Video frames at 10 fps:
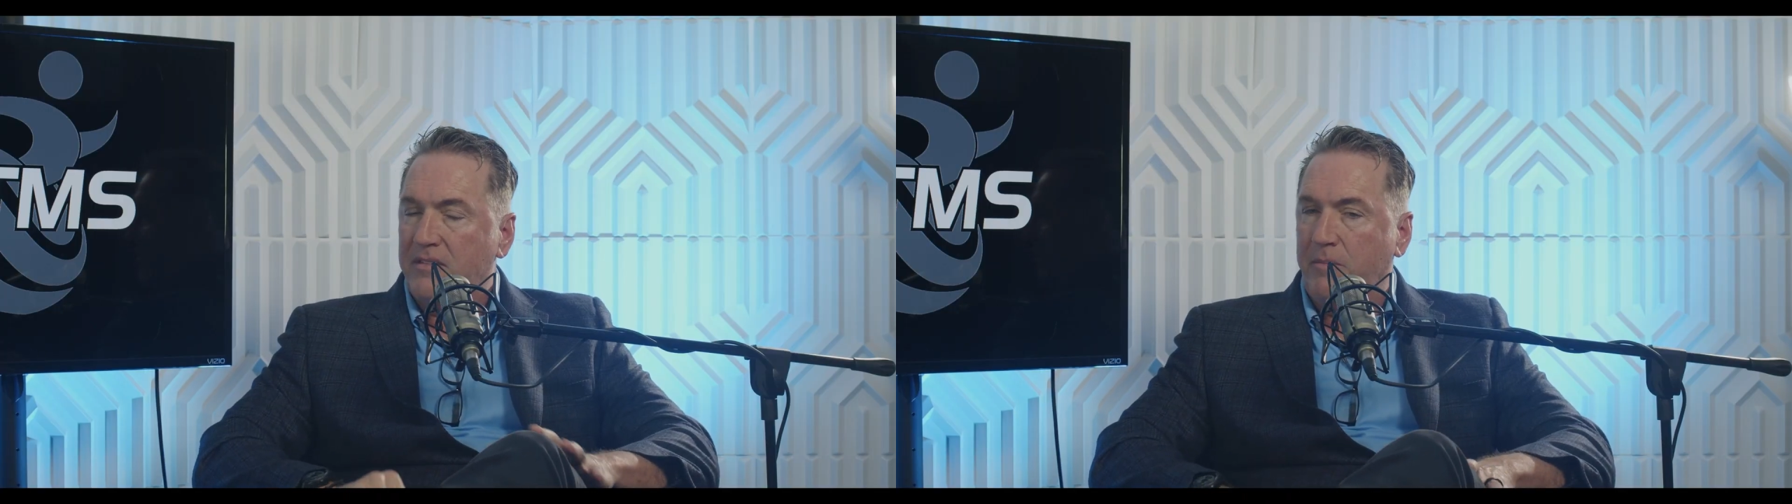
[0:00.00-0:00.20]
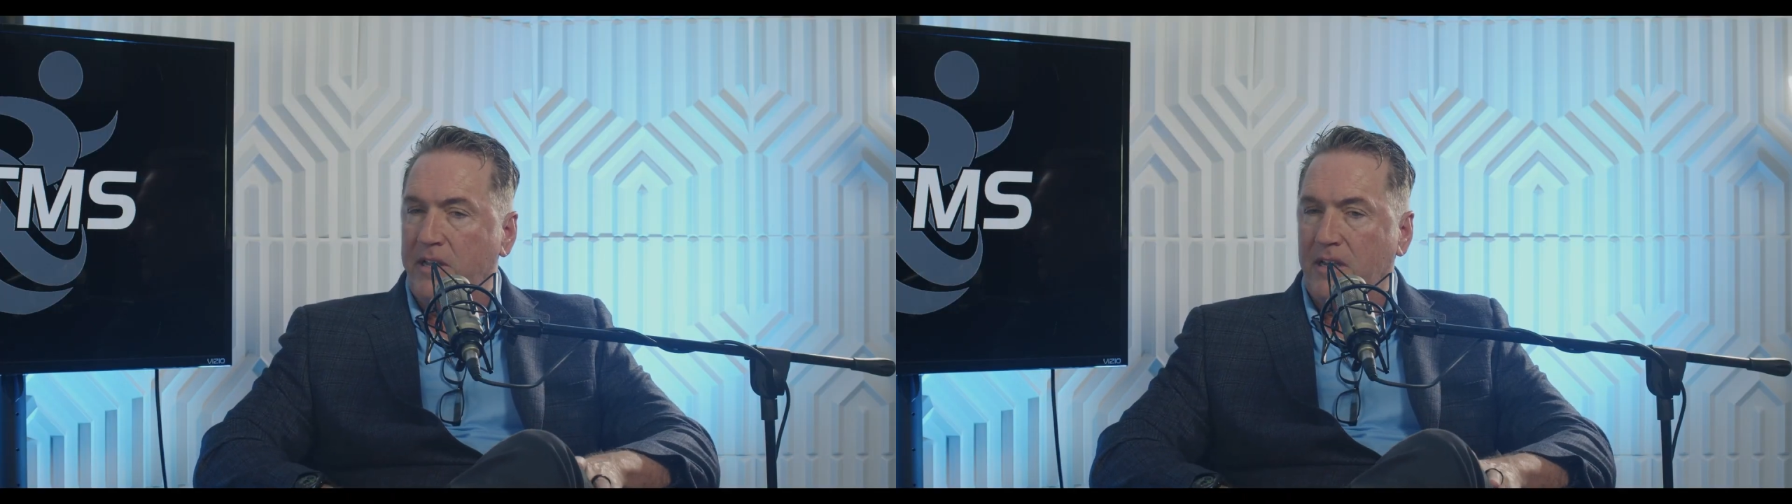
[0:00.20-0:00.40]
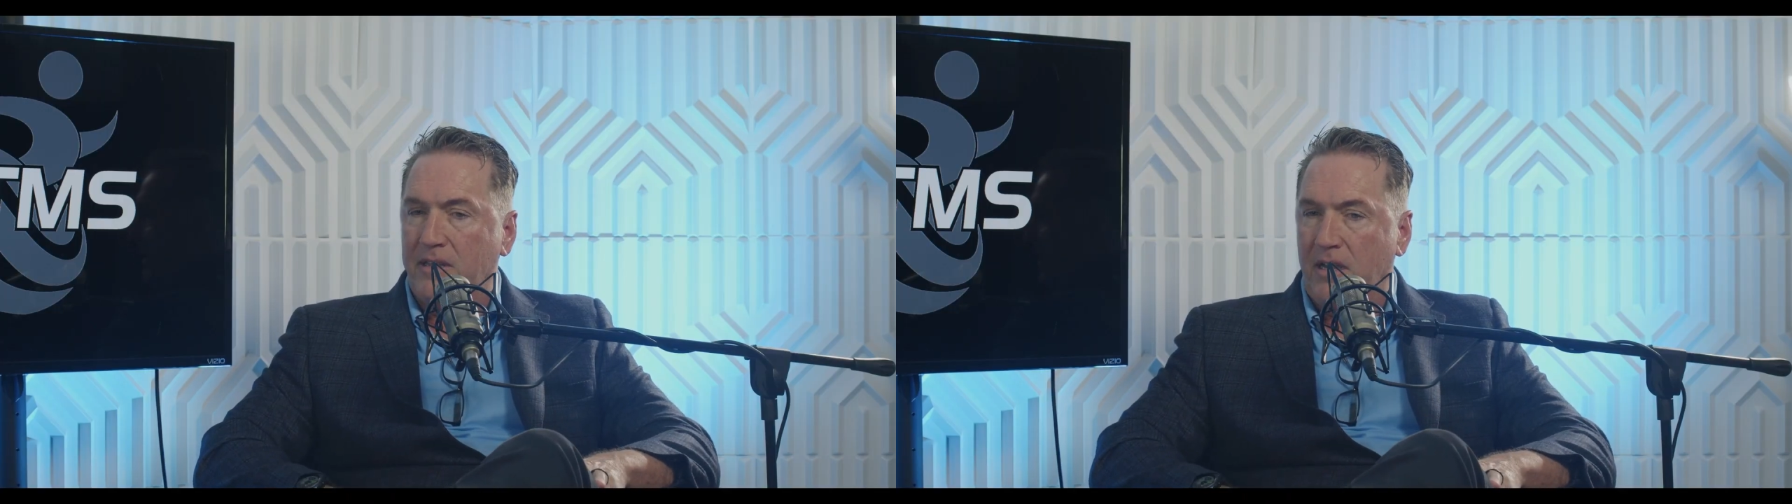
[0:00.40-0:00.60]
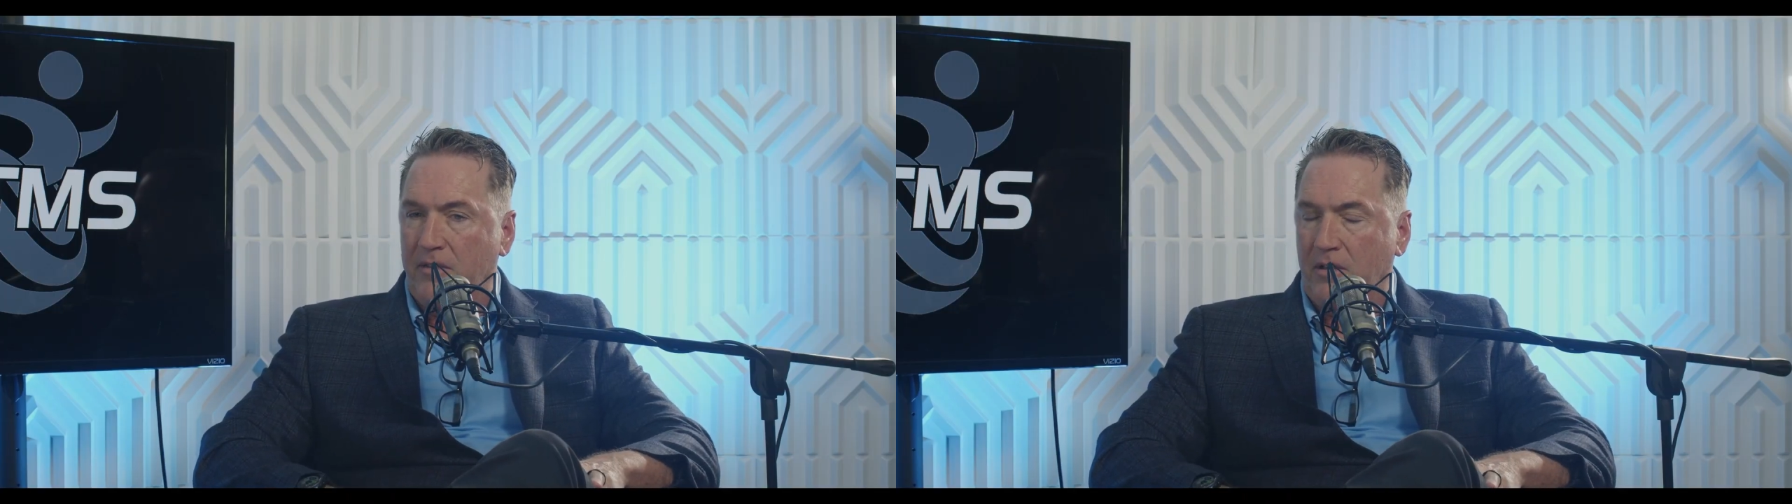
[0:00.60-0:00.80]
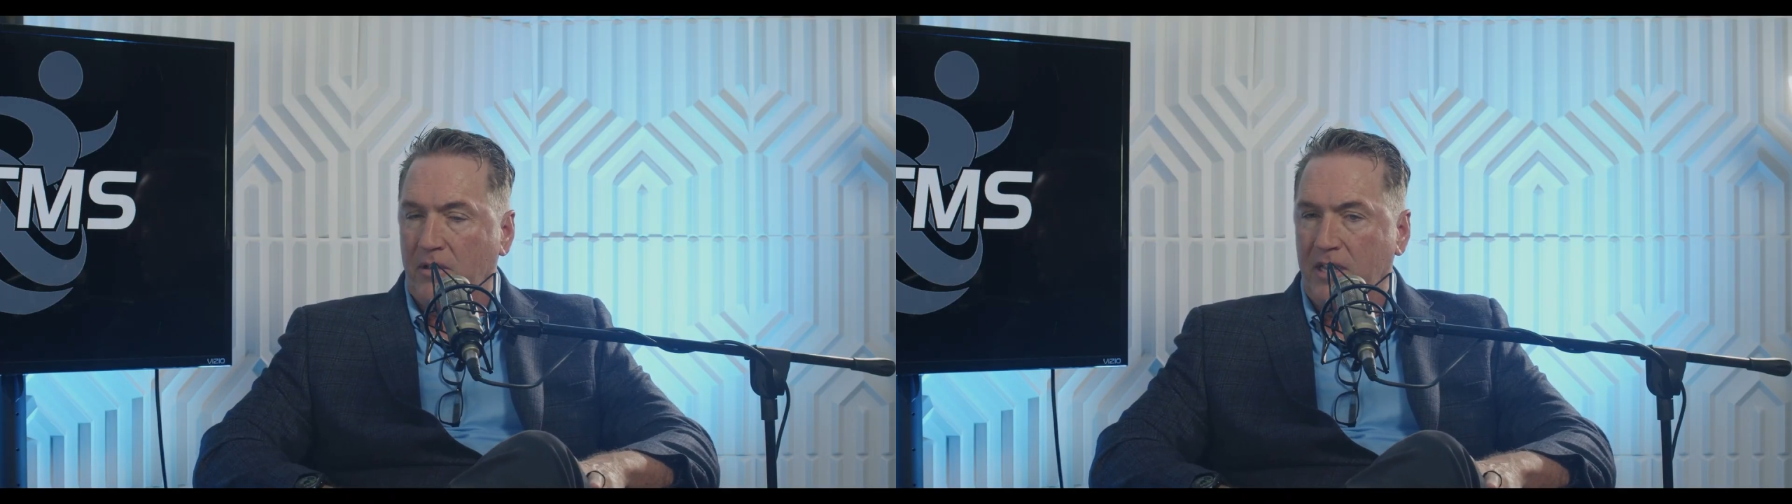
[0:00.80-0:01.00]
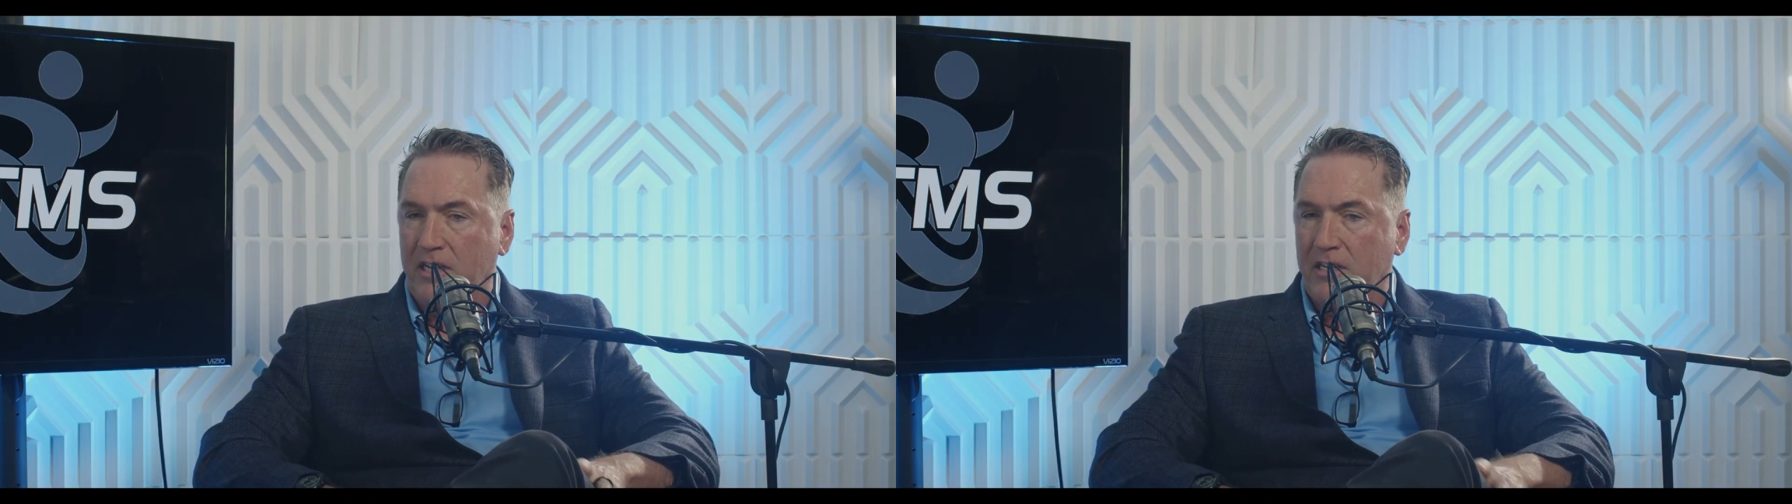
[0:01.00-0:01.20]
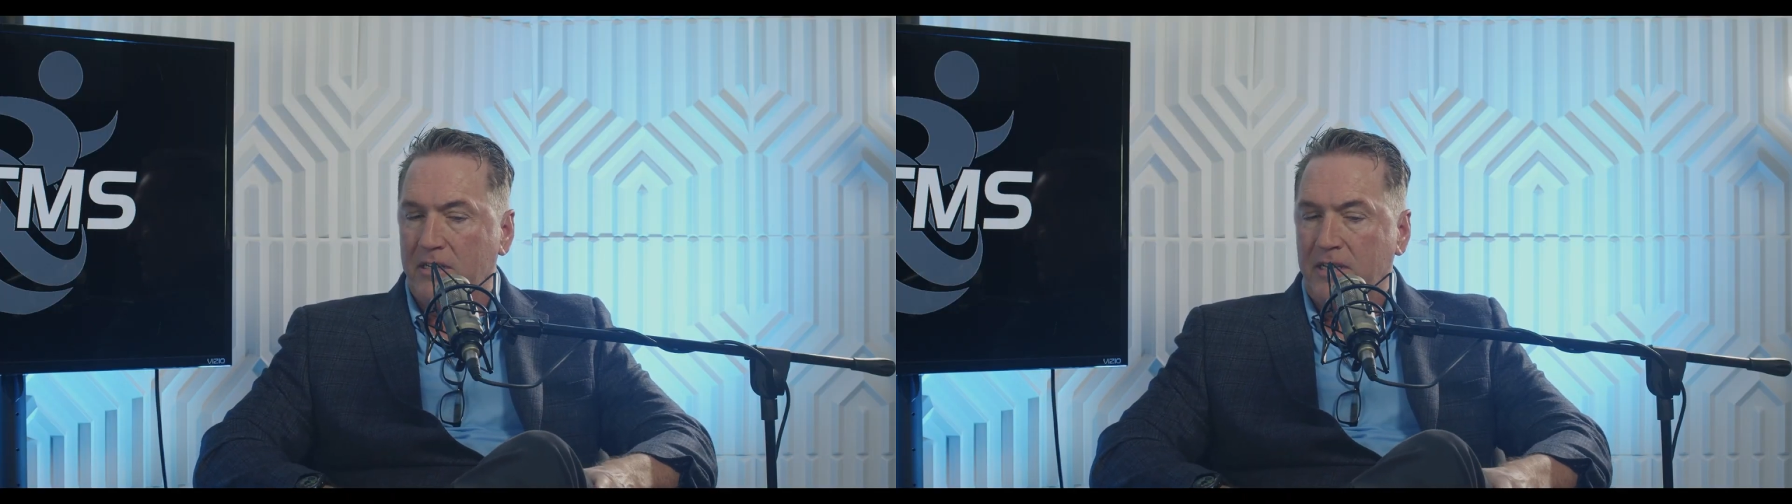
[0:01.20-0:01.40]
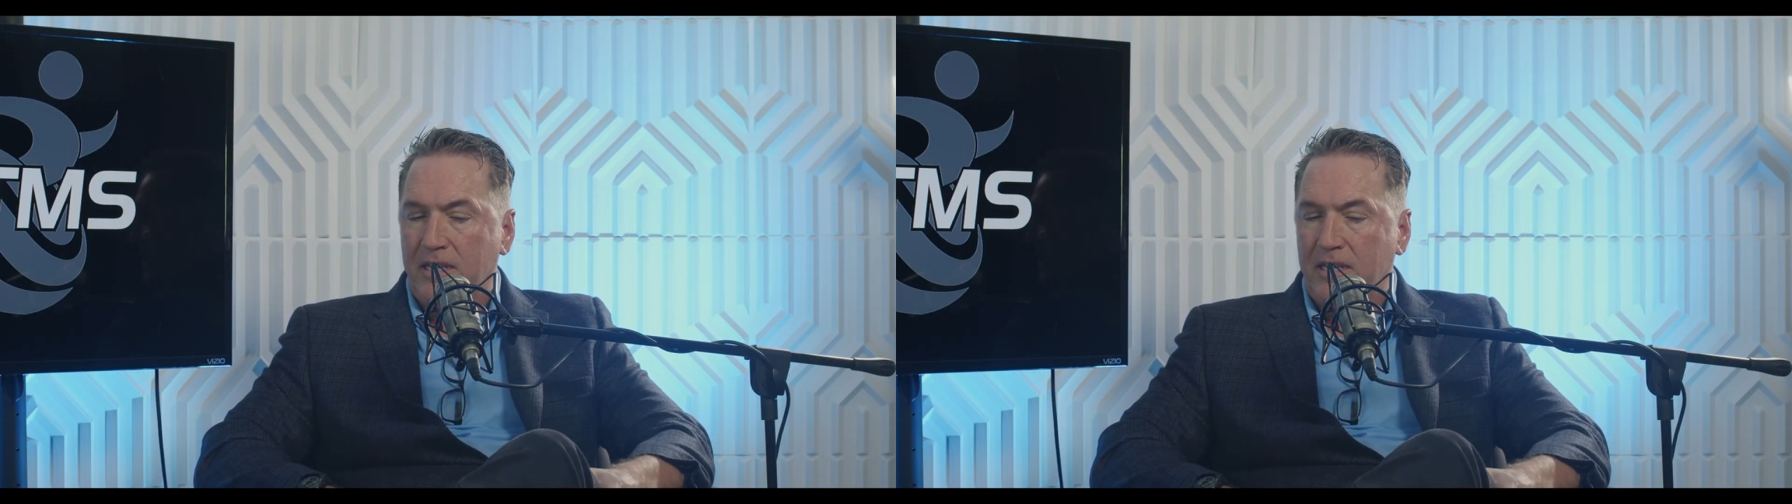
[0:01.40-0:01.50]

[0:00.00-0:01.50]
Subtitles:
depending on the location